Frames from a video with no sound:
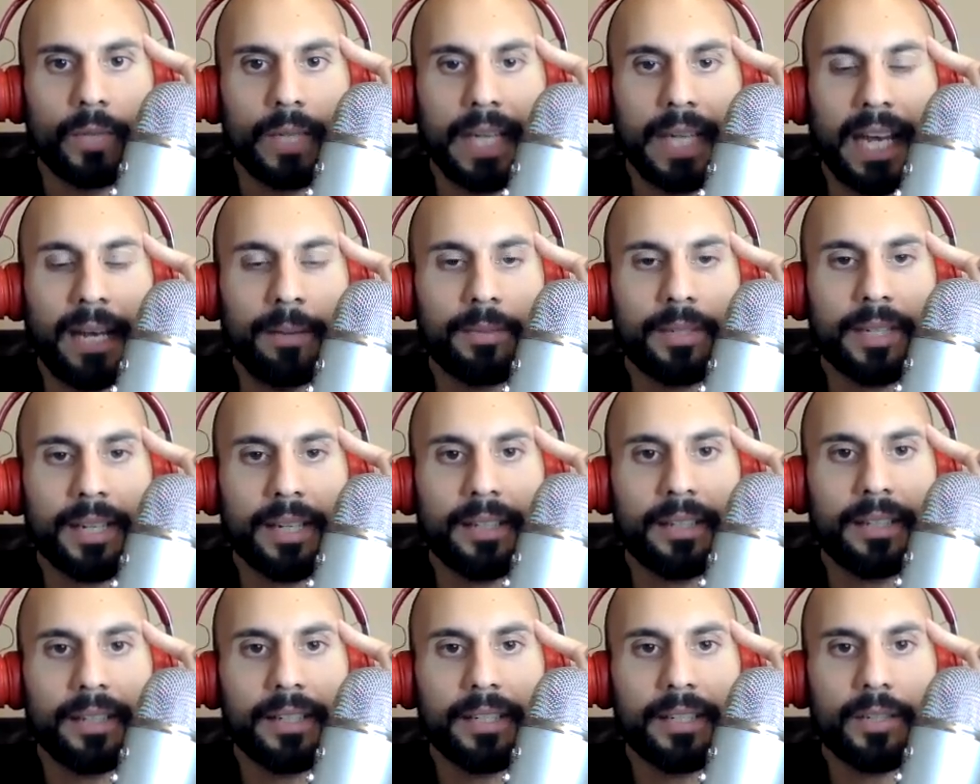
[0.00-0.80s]
games
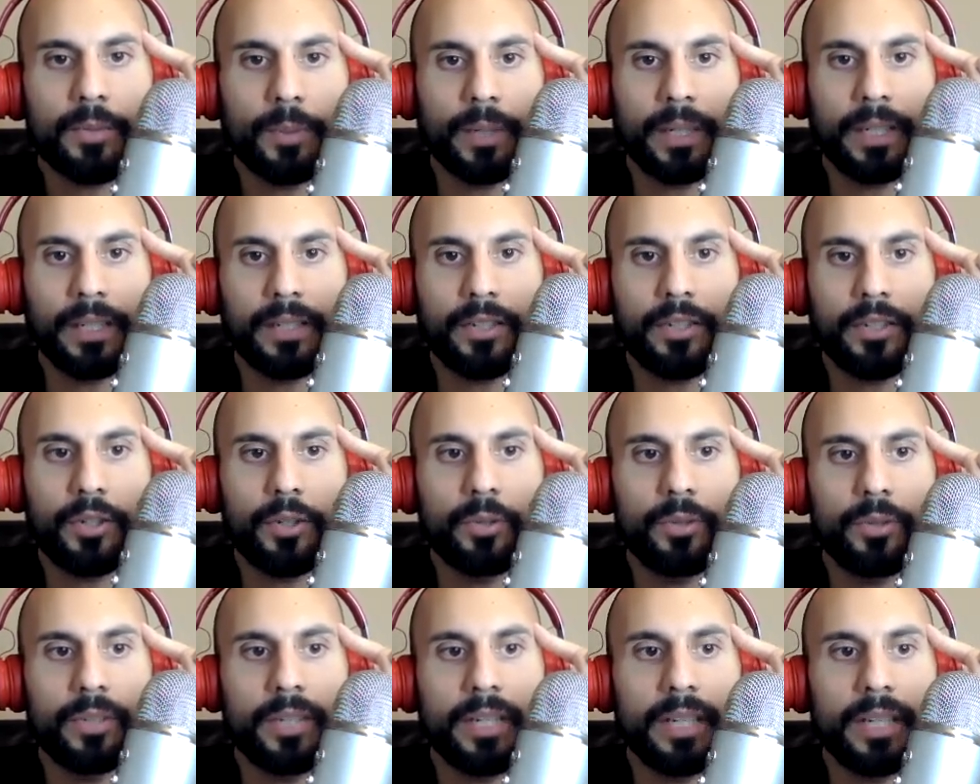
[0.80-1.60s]
like this, when it's
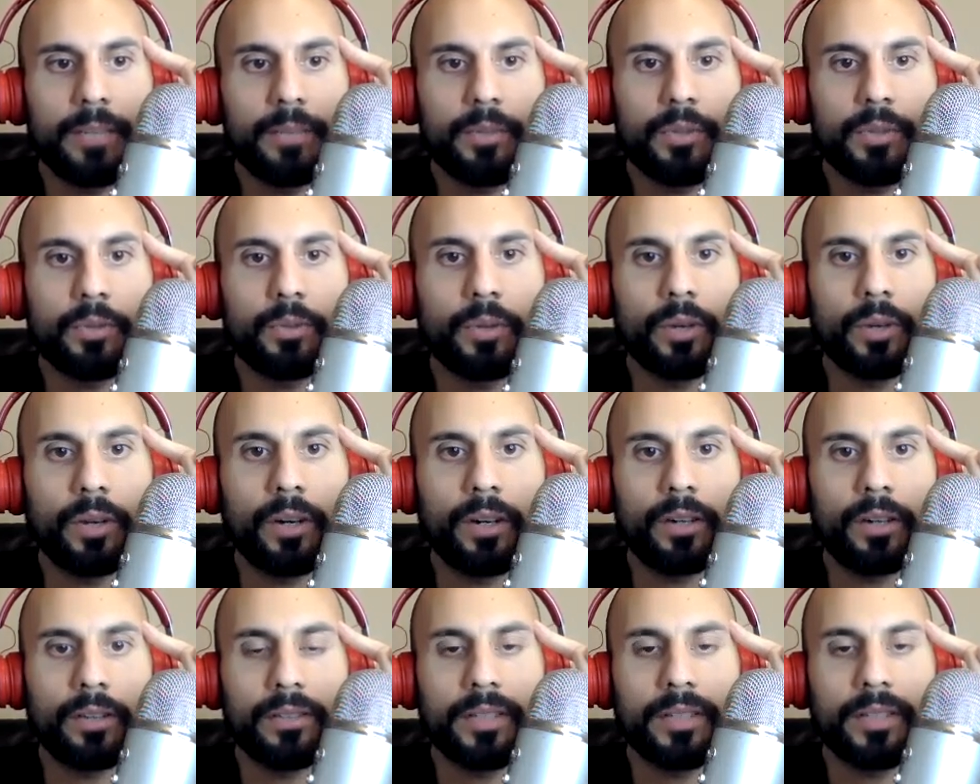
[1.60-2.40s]
two teams who
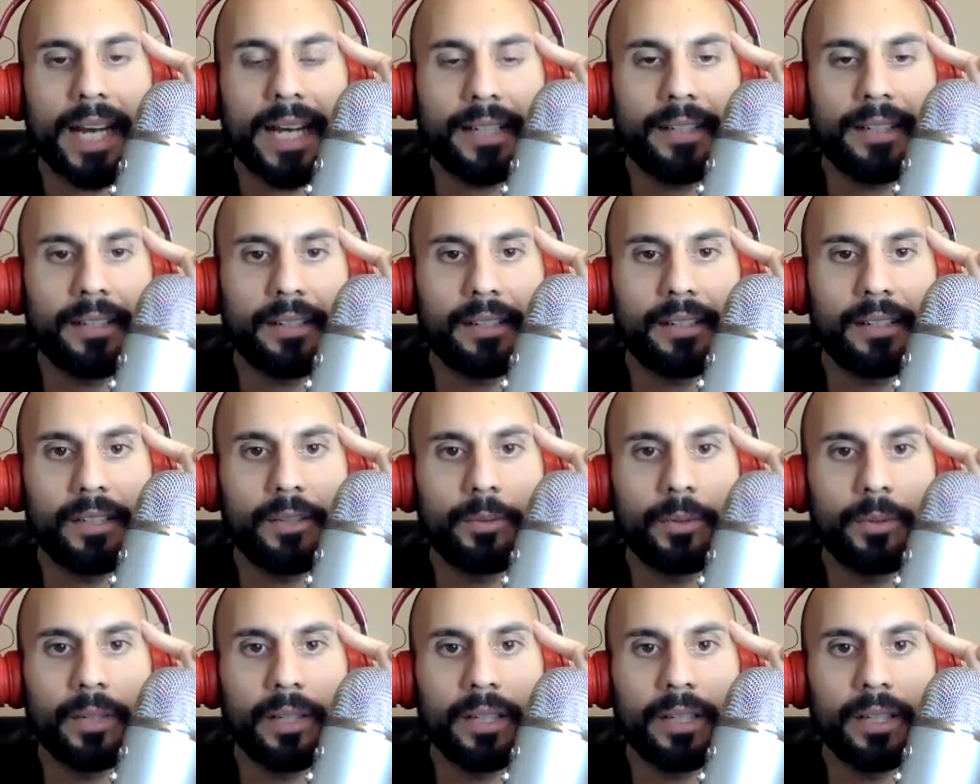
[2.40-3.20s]
are technically
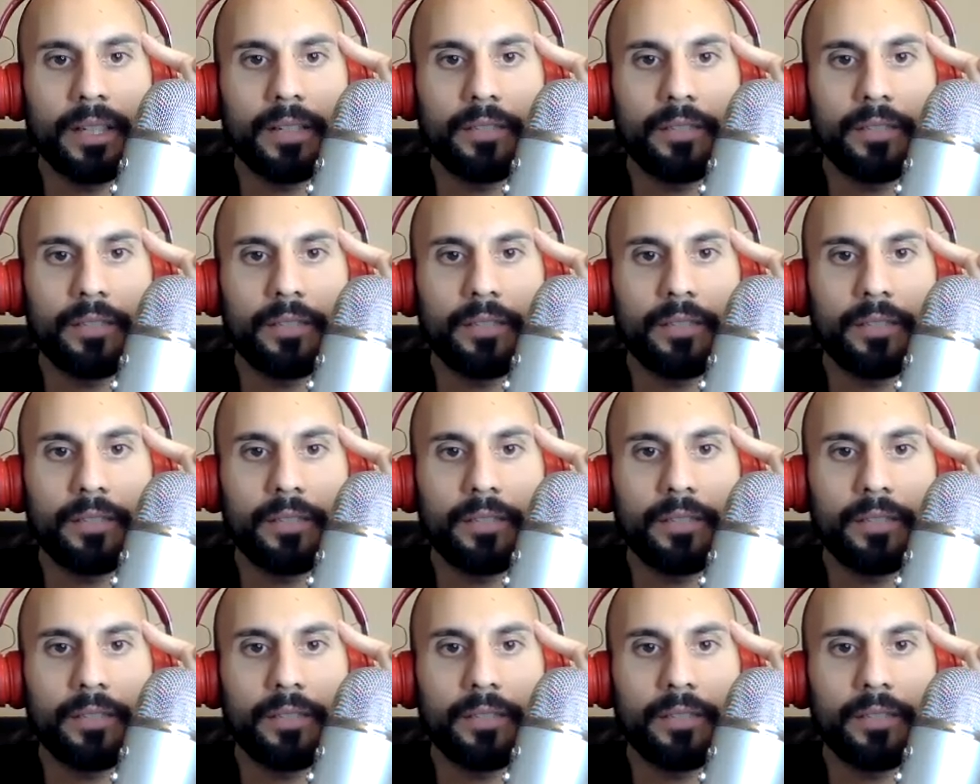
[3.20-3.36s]
really